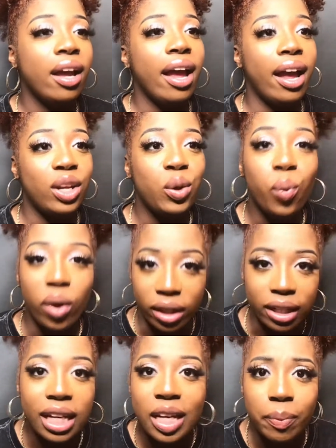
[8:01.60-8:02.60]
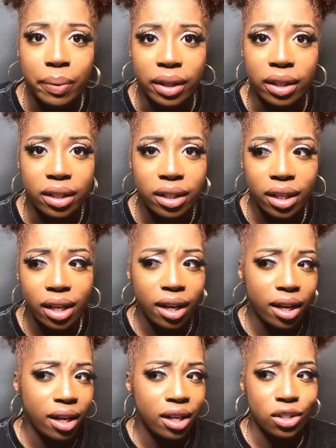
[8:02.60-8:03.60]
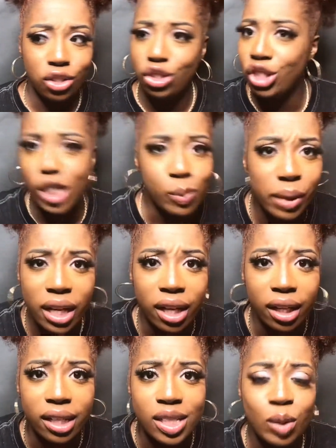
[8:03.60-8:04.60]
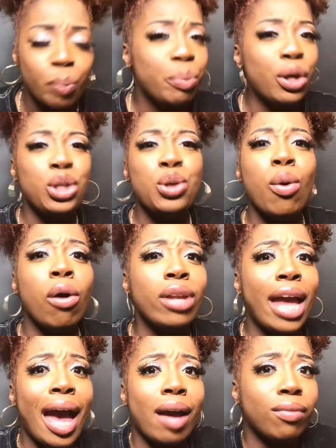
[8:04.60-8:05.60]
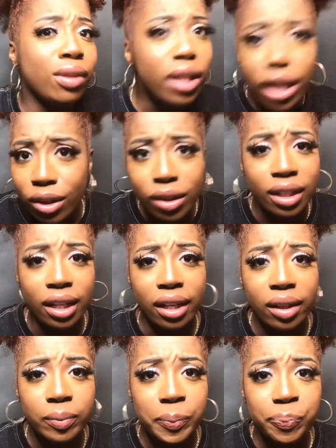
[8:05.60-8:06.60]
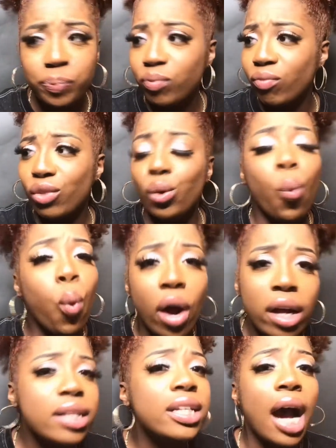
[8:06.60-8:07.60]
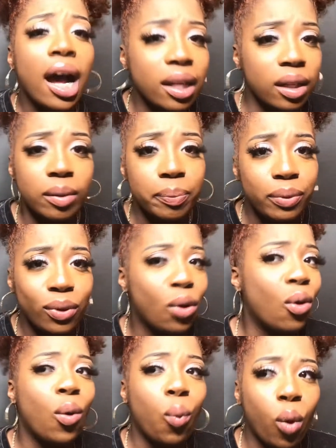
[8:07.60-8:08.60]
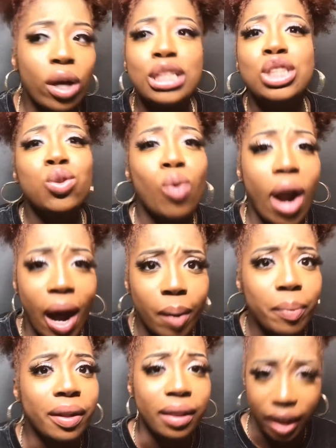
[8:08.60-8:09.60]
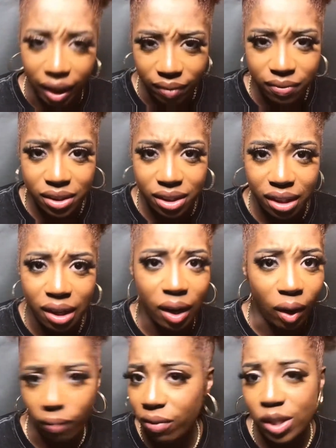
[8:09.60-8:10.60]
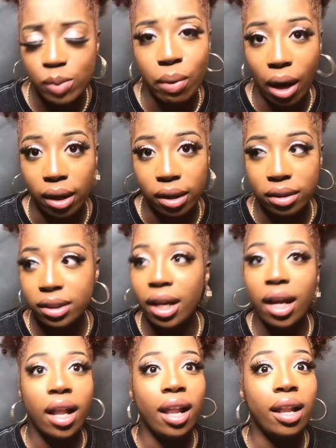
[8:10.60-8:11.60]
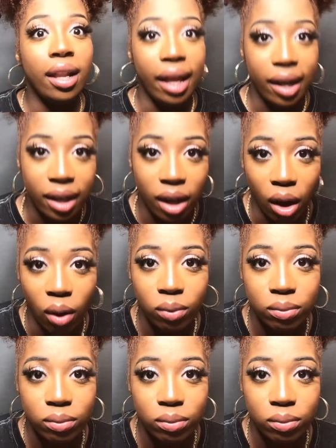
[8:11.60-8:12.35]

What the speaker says: and you want to keep it just because, but you only have literally one dollop or one drop left of this product. Let it go.